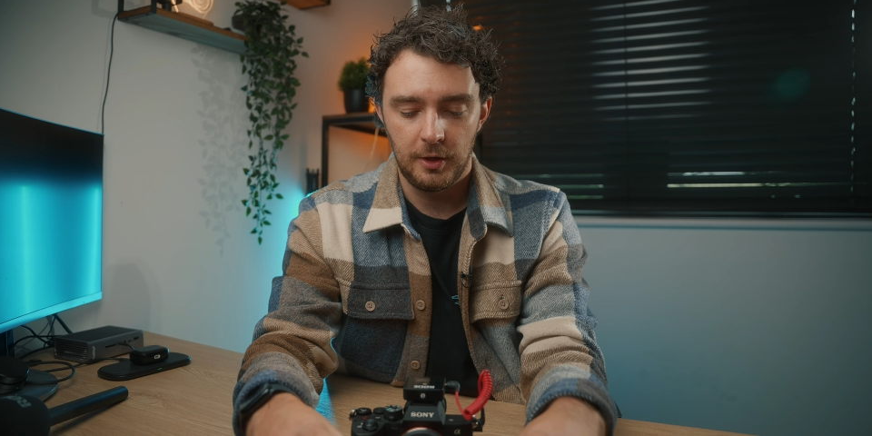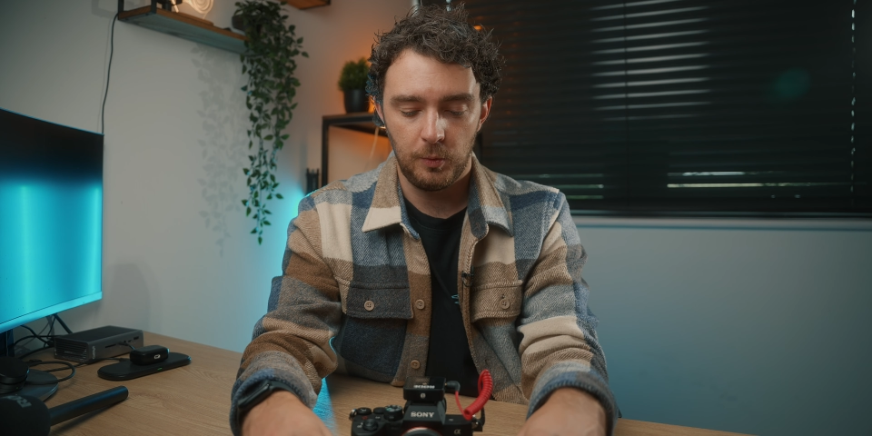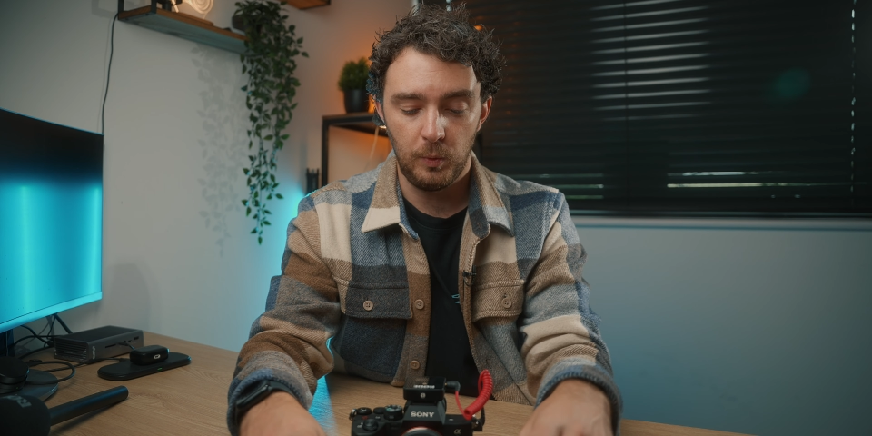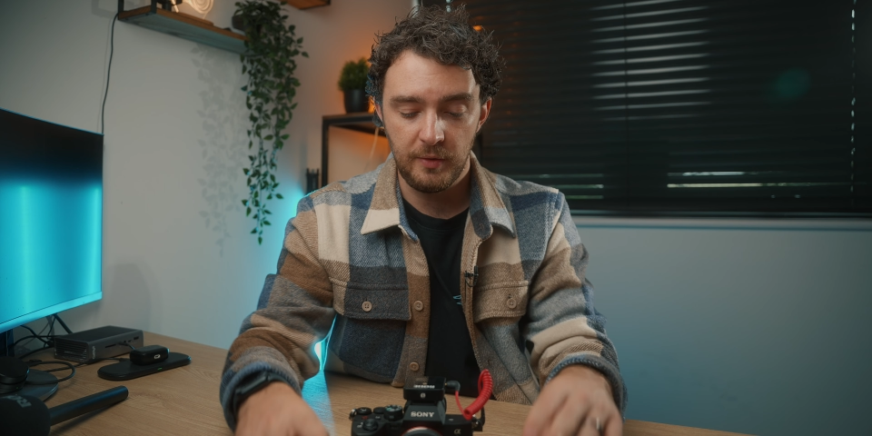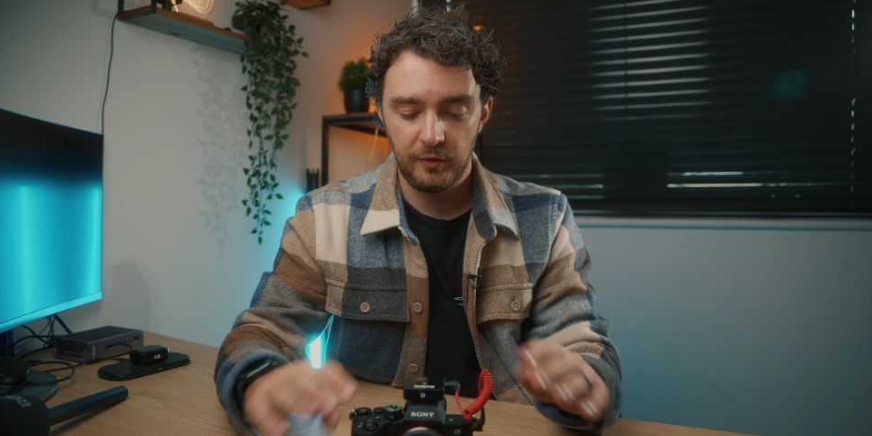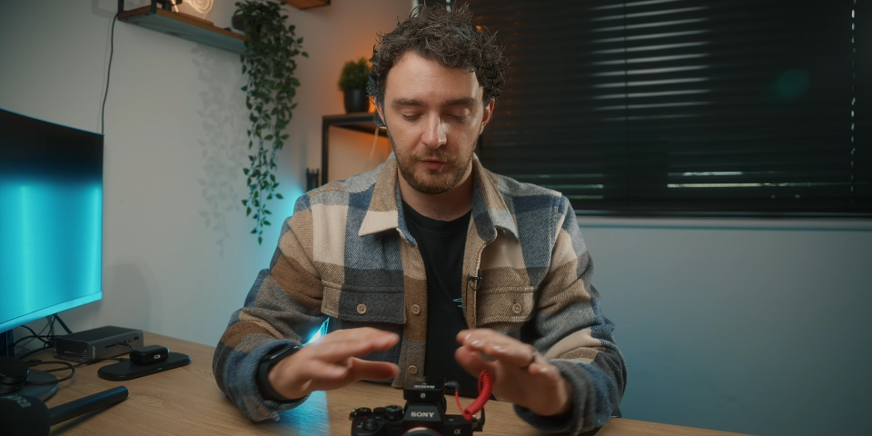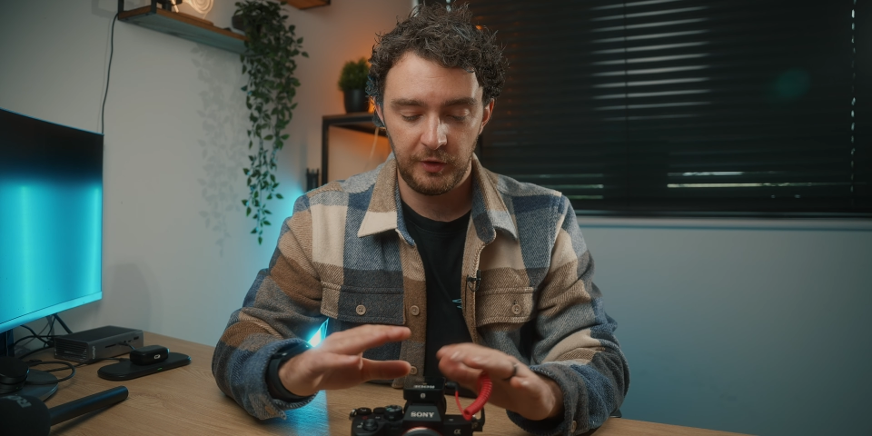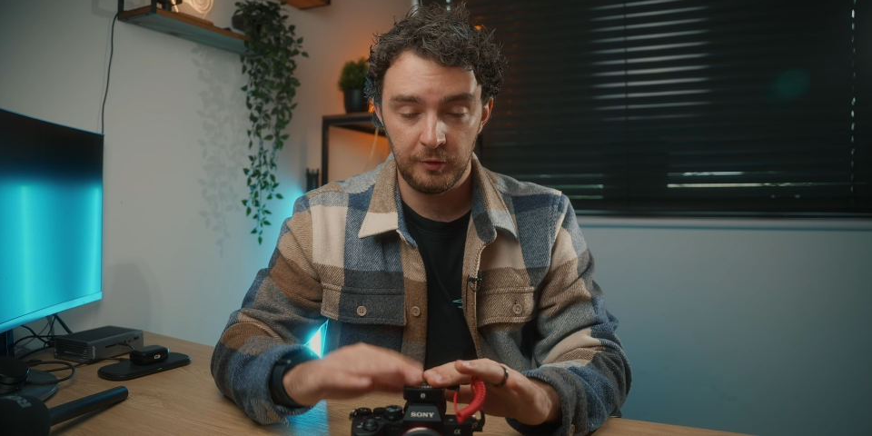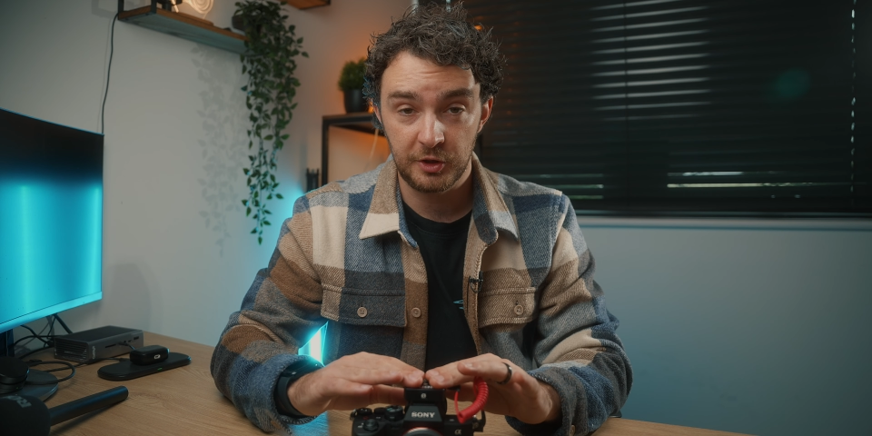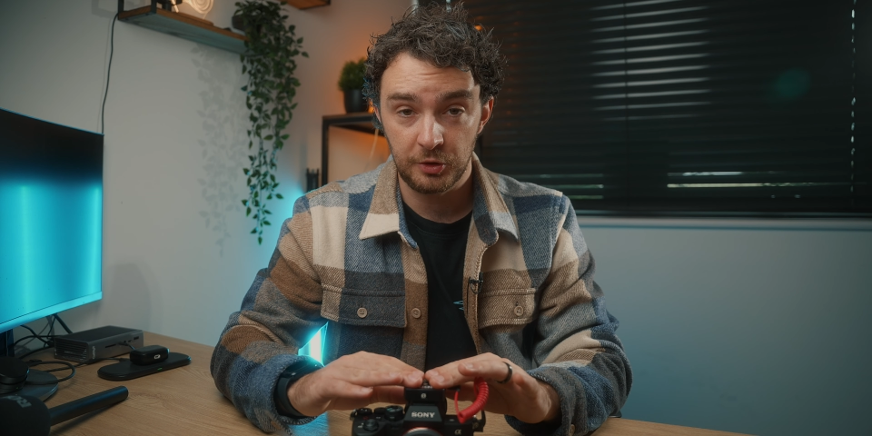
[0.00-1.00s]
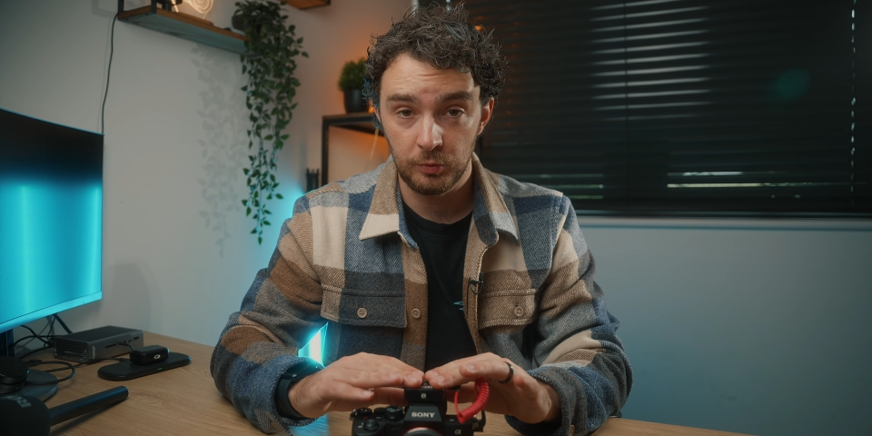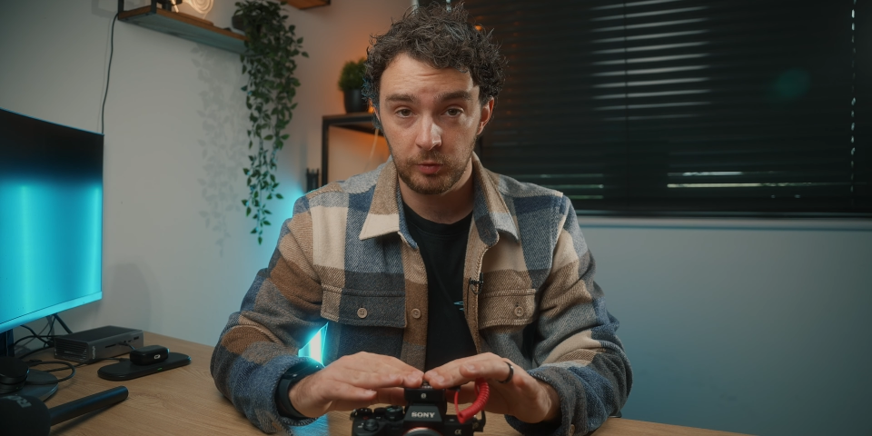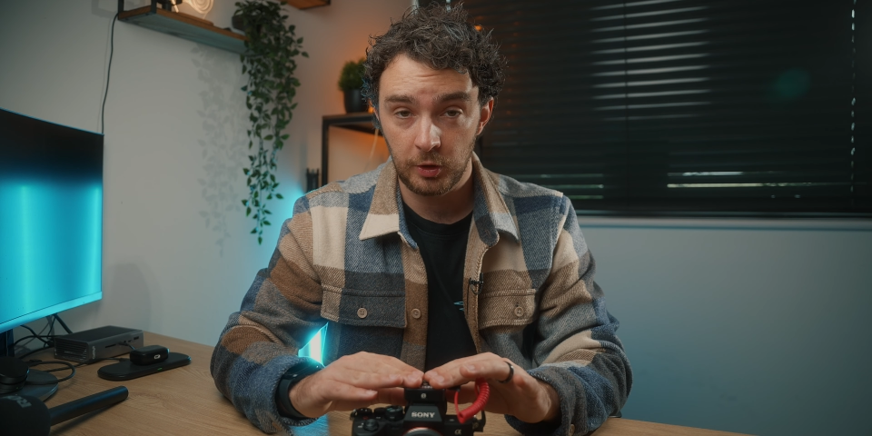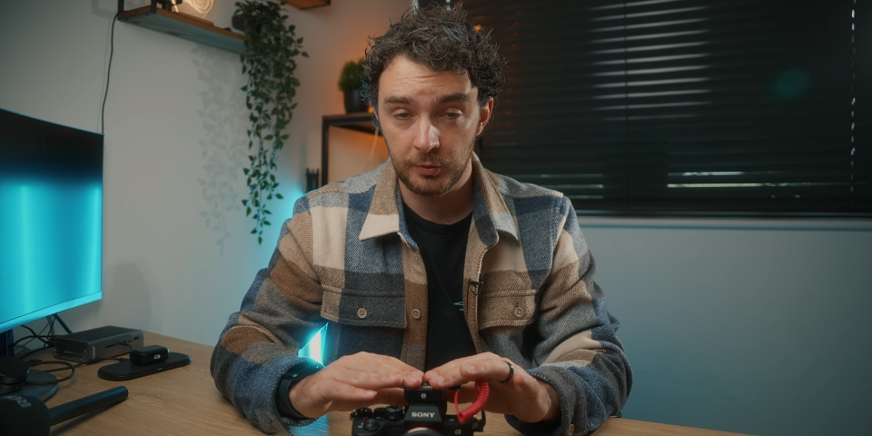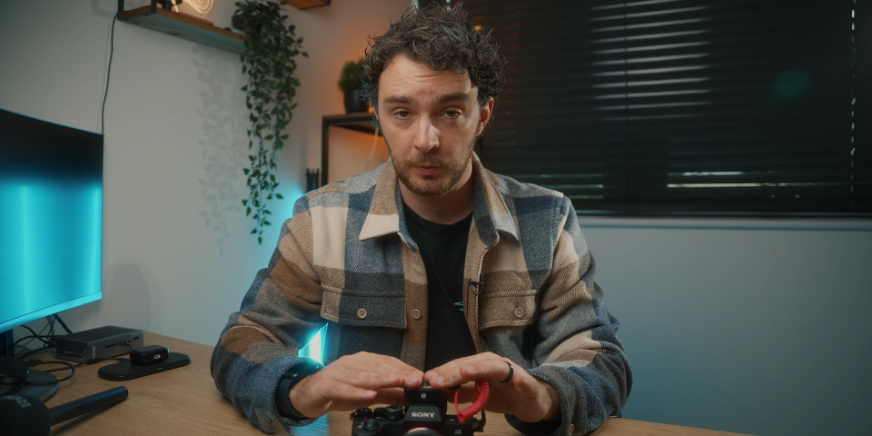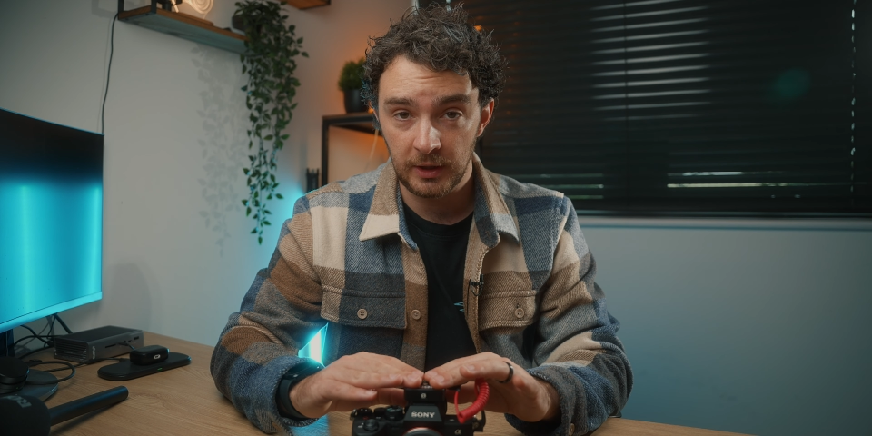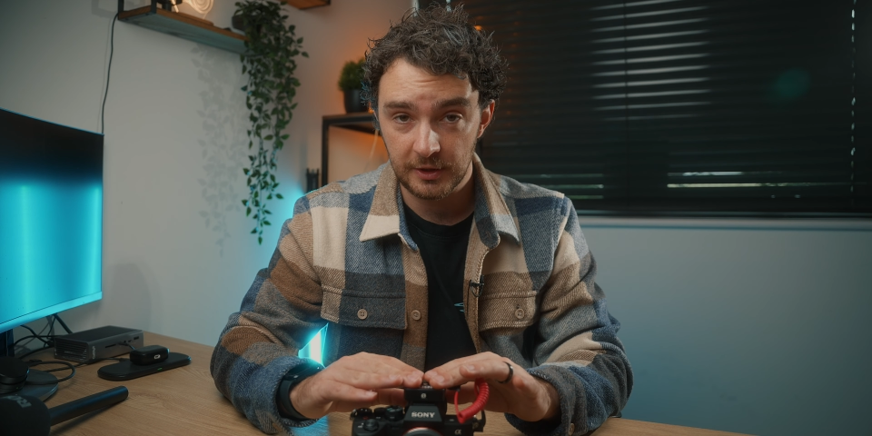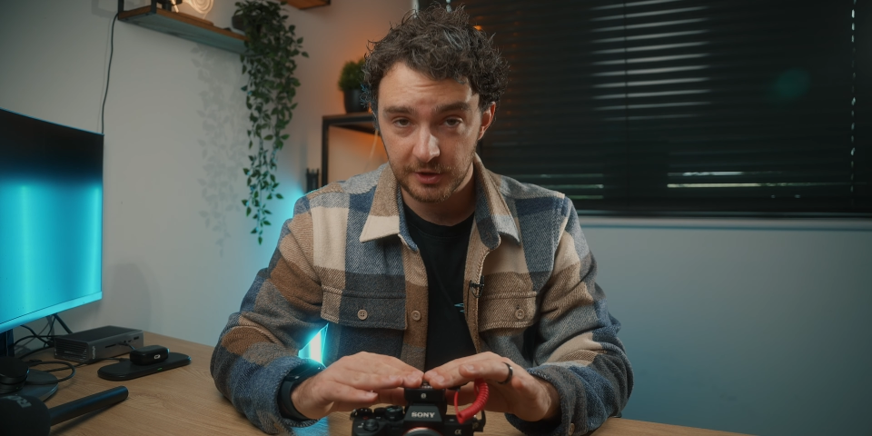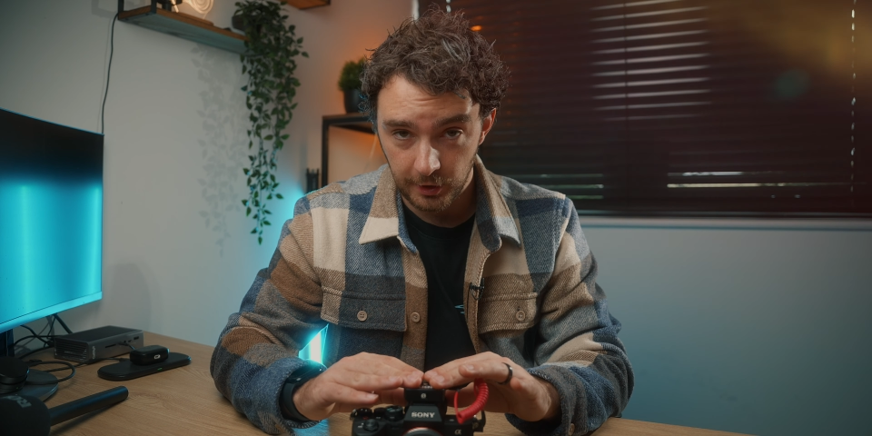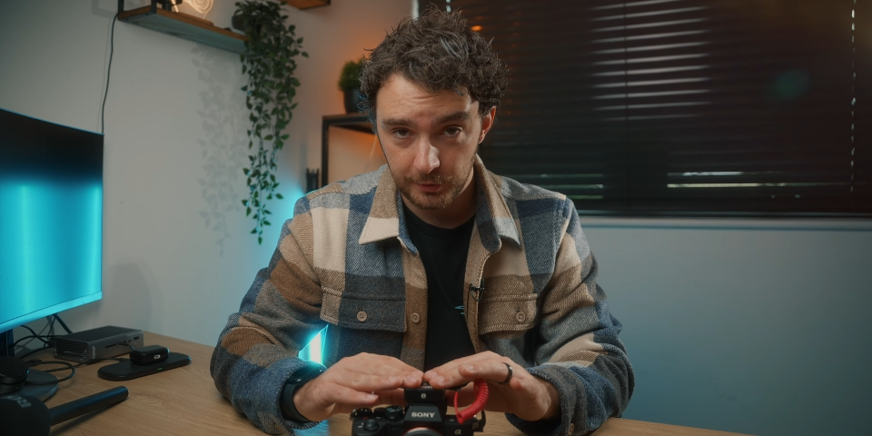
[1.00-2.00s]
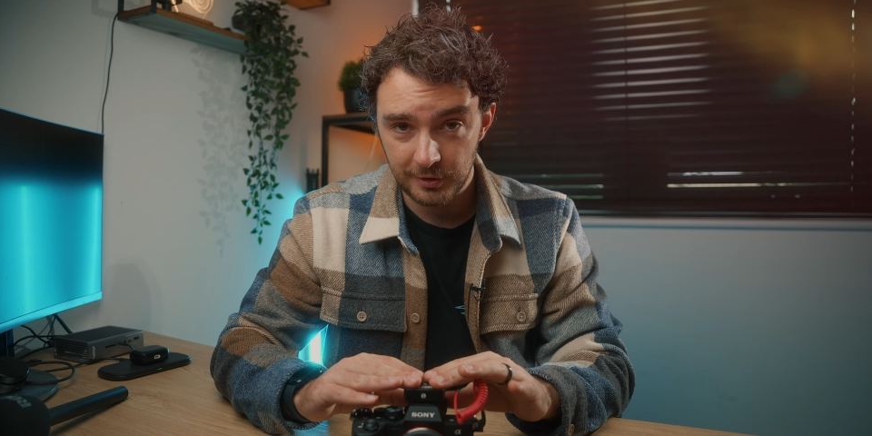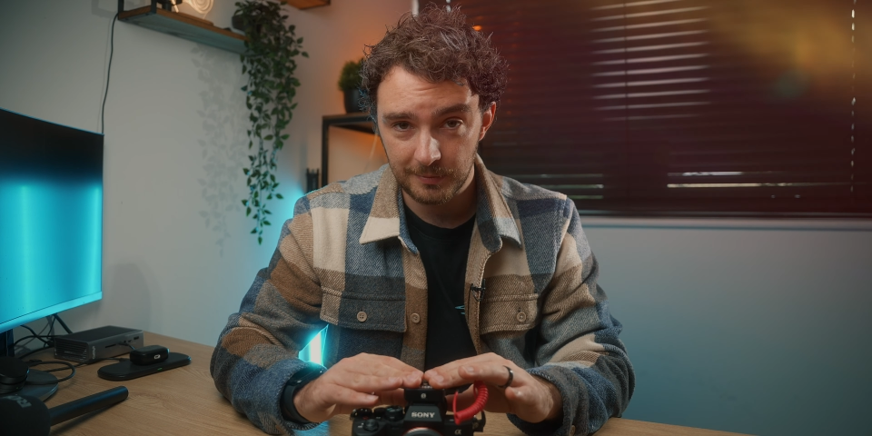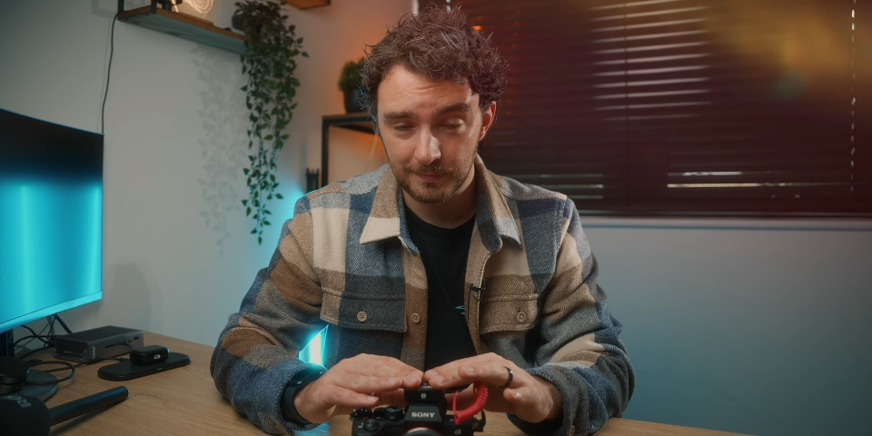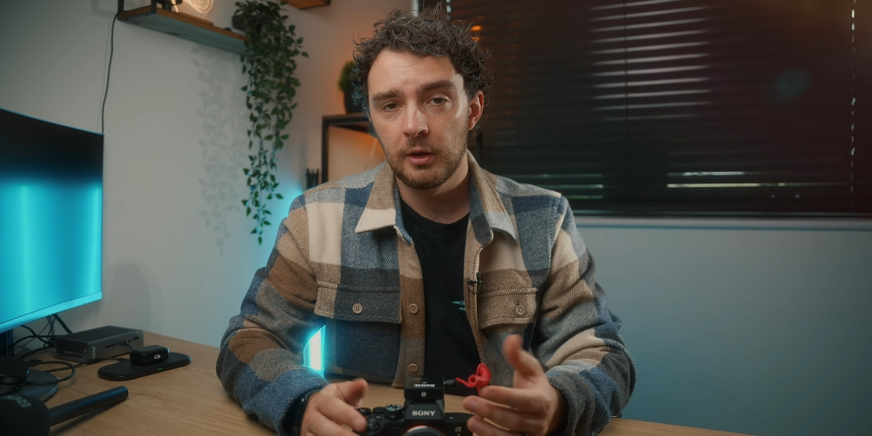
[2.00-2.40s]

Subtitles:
with the original Rode Wireless Go's.